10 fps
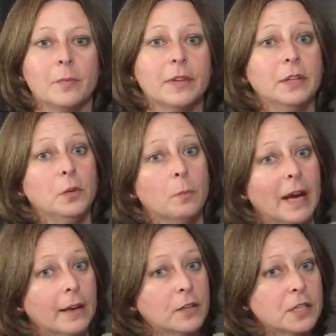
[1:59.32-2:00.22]
Then you
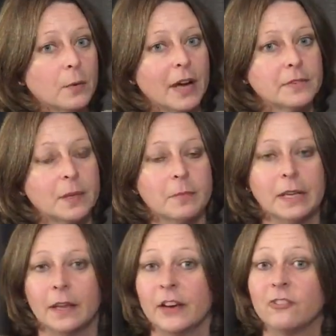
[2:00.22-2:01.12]
might also have
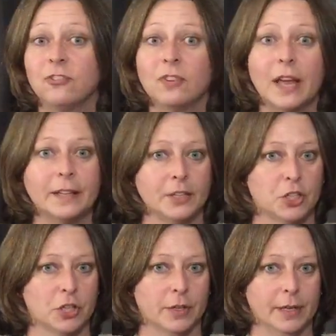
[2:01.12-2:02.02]
something like flood
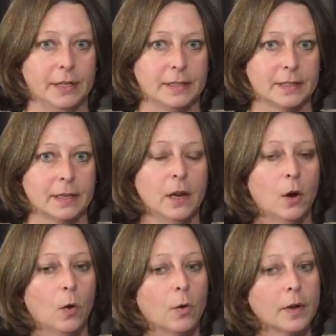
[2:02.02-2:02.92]
insurance,
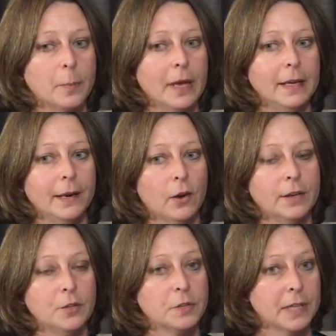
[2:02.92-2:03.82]
or depending
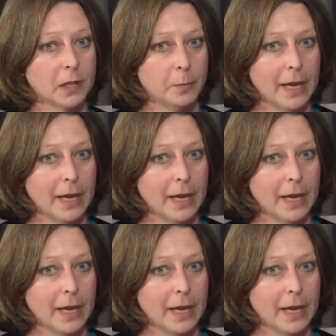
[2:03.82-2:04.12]
on your down